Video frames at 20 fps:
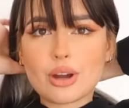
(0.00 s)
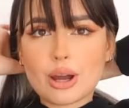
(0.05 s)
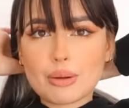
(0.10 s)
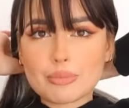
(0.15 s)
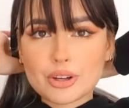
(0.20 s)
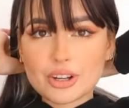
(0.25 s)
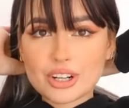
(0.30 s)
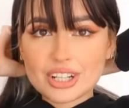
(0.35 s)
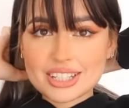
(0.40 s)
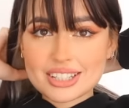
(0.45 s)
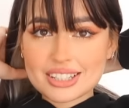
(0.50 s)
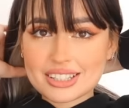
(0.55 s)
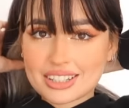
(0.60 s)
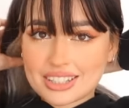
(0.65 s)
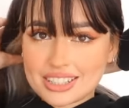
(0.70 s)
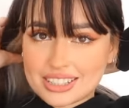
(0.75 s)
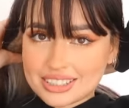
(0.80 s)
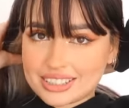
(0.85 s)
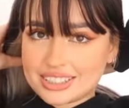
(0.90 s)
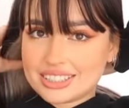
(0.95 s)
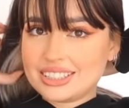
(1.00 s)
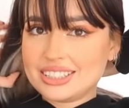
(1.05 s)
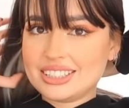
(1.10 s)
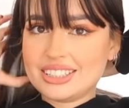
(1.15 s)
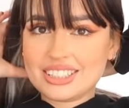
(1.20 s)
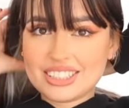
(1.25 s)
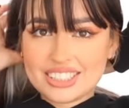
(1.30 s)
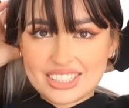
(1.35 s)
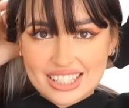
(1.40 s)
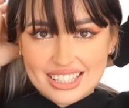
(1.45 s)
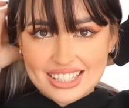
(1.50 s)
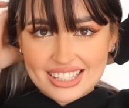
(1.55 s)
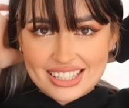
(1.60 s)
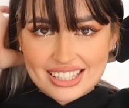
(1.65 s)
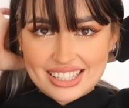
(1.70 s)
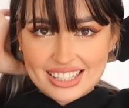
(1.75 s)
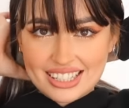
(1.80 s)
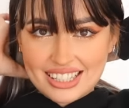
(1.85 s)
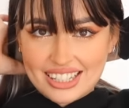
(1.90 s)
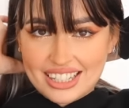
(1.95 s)
So I'm gonna start
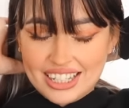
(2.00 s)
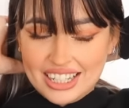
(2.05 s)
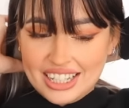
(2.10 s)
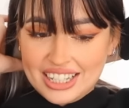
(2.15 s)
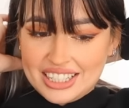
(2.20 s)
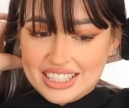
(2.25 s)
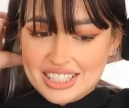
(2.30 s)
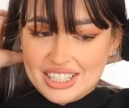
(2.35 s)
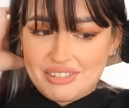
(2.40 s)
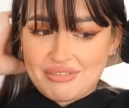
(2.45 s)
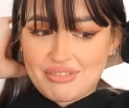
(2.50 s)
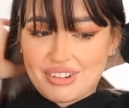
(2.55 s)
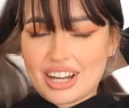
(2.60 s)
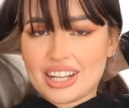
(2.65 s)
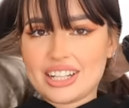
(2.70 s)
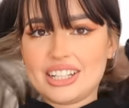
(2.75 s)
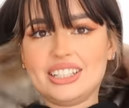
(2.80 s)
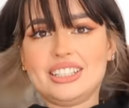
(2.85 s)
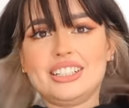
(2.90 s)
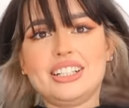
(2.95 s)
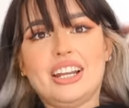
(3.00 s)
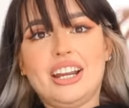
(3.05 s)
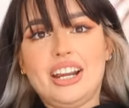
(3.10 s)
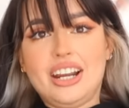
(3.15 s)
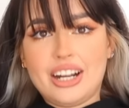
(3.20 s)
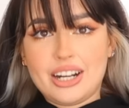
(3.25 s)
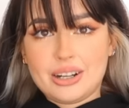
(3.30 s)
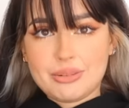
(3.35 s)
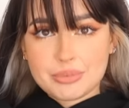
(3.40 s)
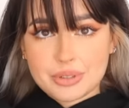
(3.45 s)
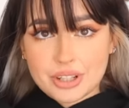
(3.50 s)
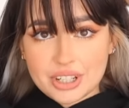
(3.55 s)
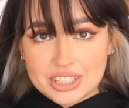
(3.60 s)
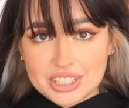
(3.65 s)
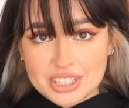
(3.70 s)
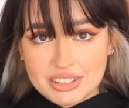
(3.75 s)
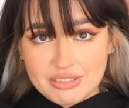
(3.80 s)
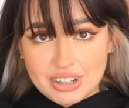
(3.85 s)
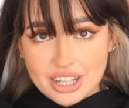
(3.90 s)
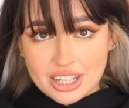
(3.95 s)
just dividing the hair. I'm
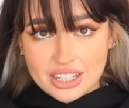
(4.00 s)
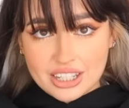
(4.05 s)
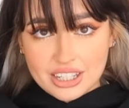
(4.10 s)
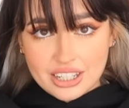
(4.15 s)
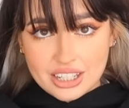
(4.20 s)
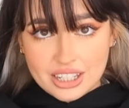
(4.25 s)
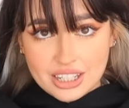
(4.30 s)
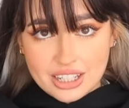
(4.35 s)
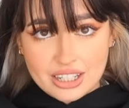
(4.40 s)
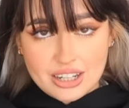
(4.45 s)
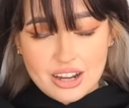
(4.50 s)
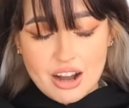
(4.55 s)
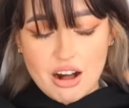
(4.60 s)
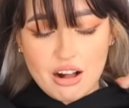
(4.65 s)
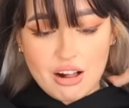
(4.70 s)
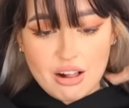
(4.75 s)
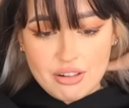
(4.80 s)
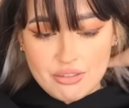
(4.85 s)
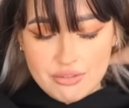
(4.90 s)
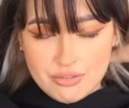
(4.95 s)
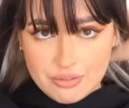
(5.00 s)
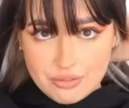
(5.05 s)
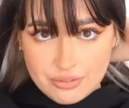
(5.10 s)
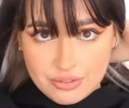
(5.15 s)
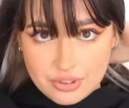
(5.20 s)
gonna divide it in half.